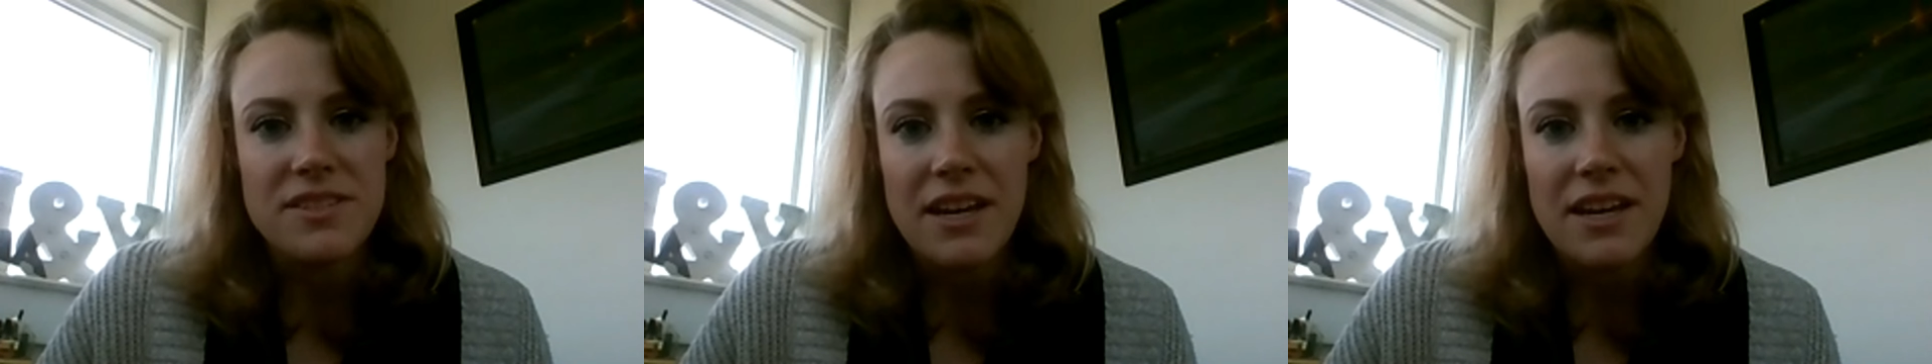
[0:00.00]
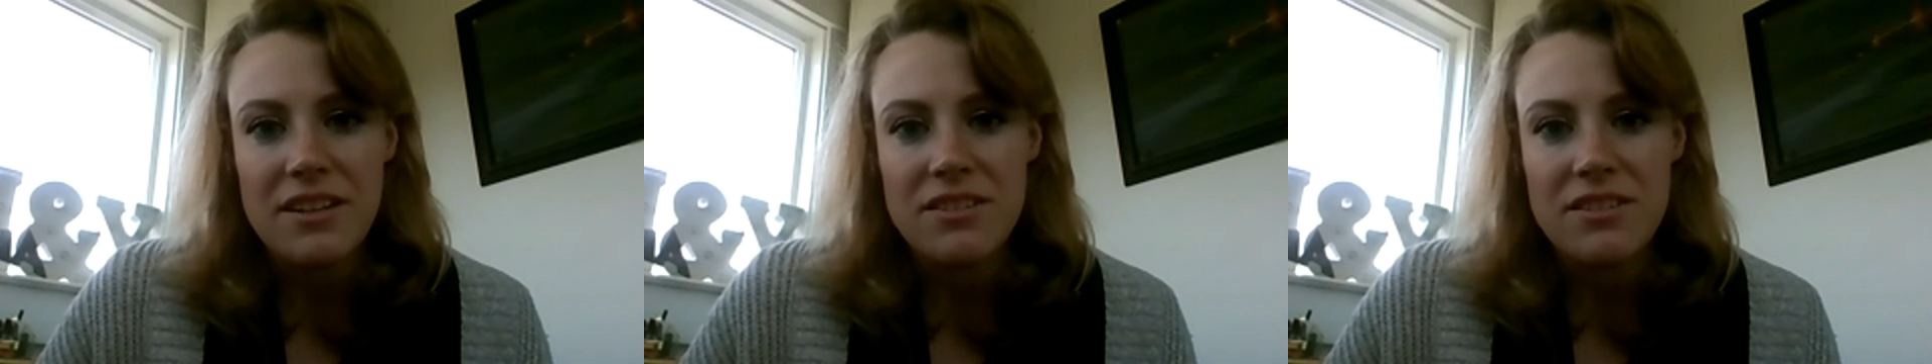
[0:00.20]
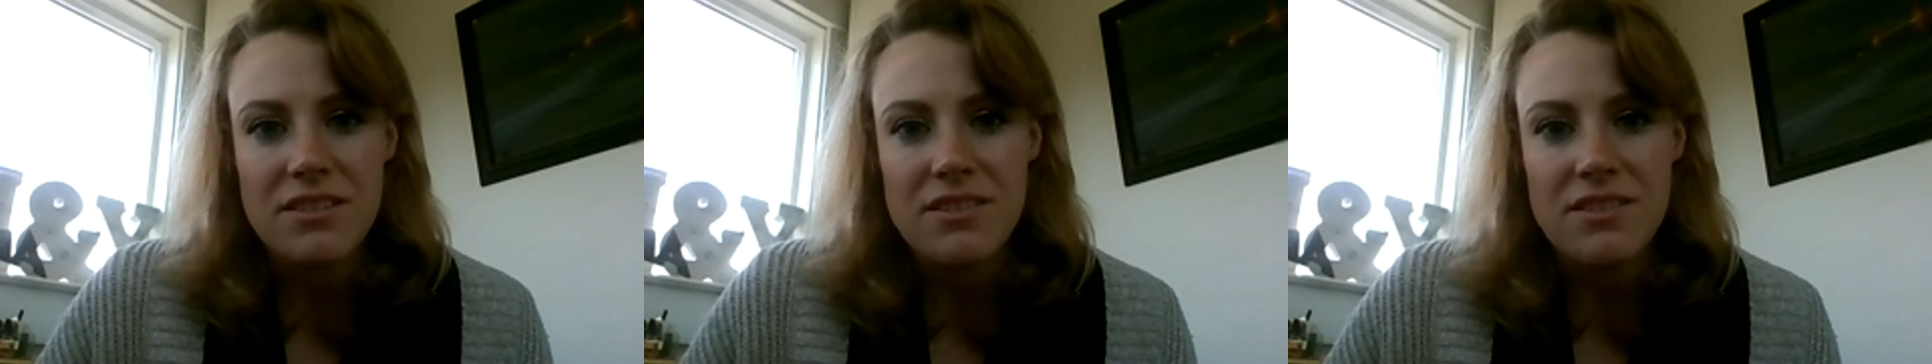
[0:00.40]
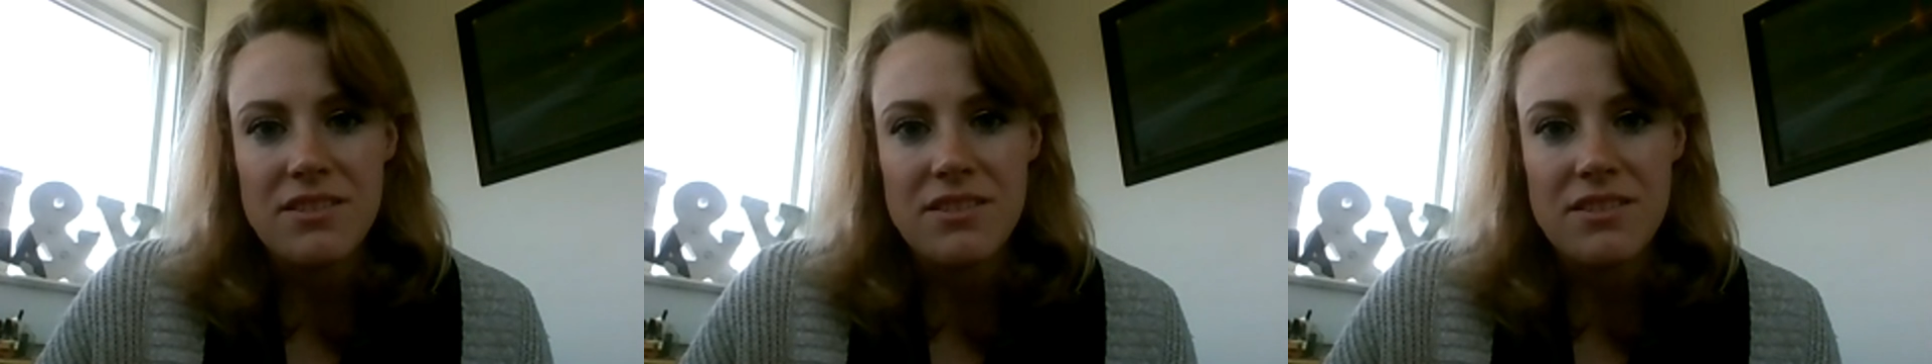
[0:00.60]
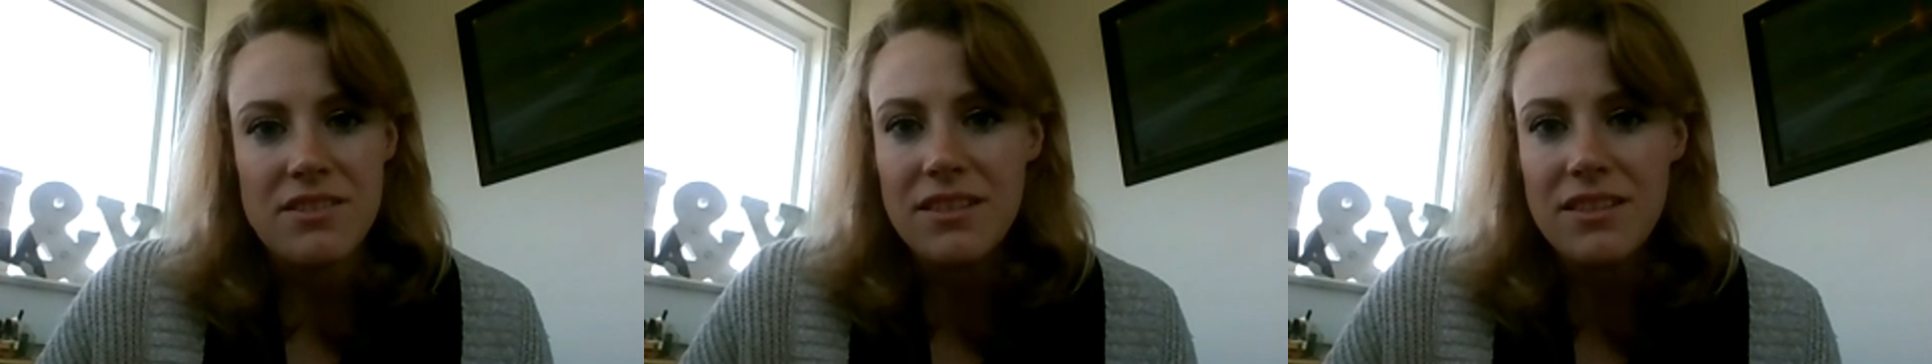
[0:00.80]
that they
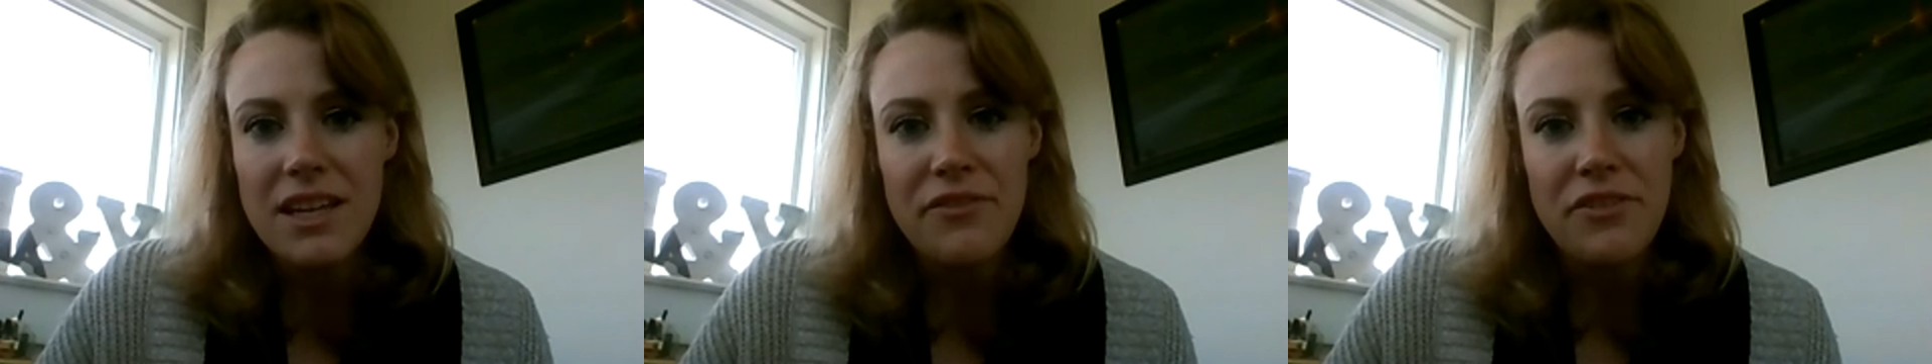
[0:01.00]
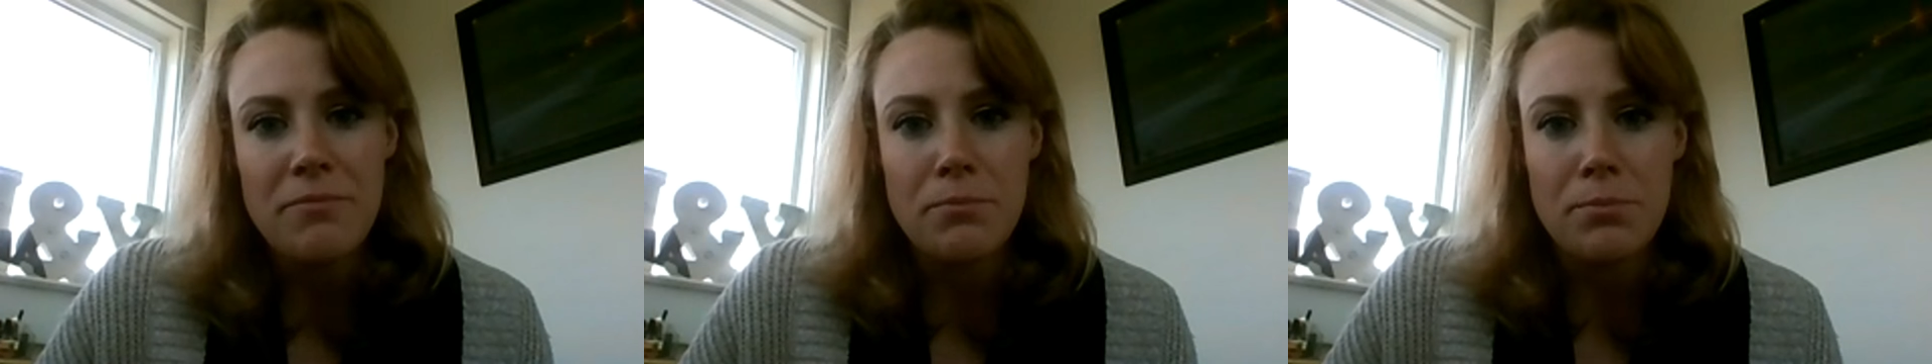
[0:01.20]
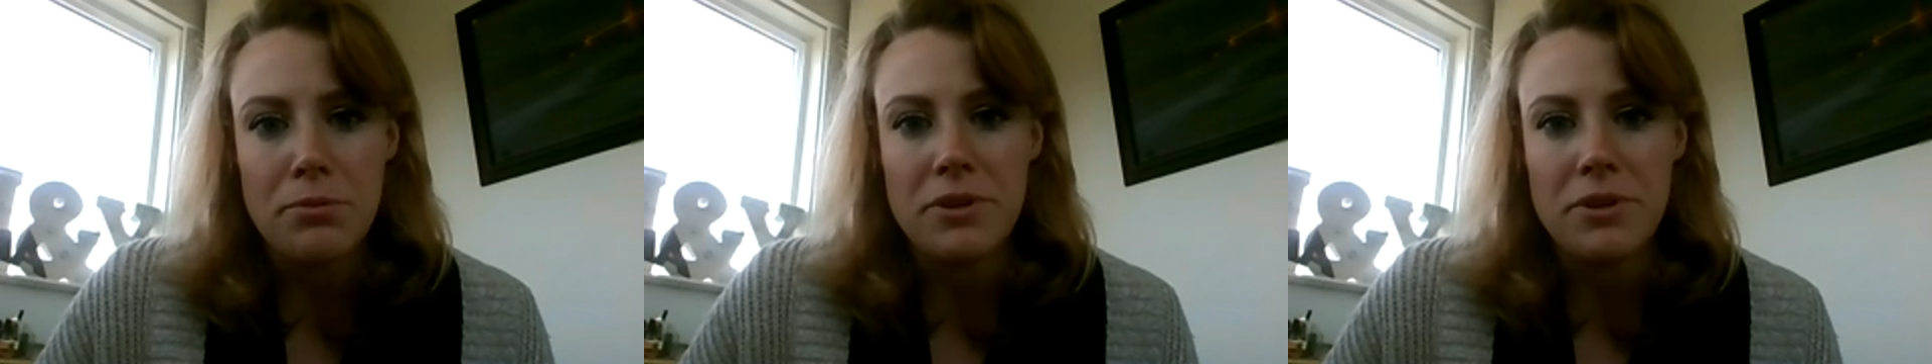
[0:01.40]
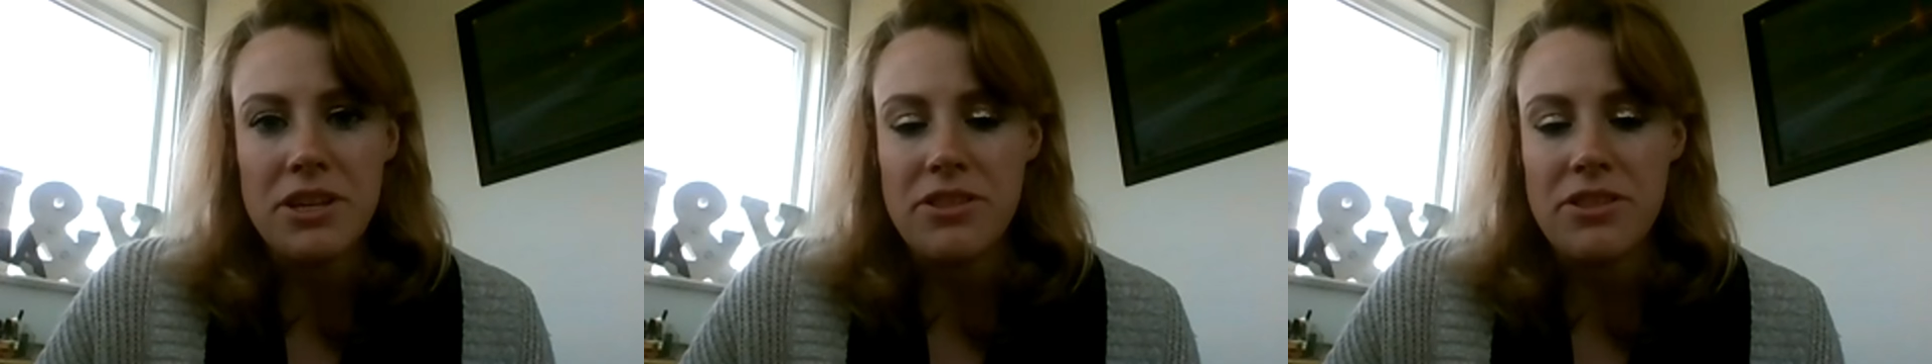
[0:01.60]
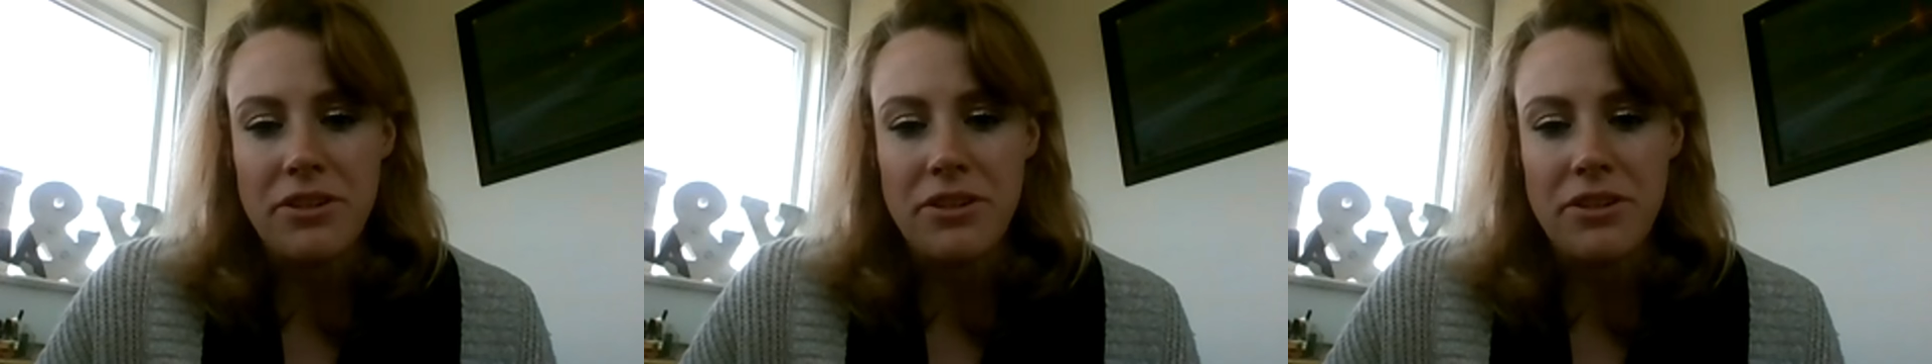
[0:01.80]
live and breathe